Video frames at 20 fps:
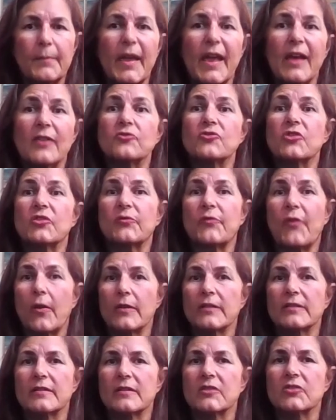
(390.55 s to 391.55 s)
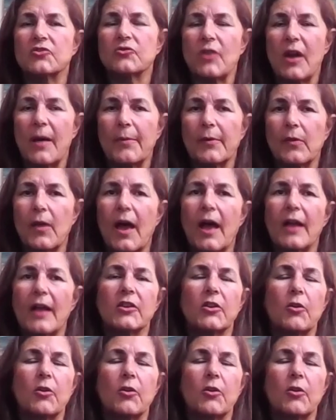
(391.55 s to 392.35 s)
managers fall into this trap a lot.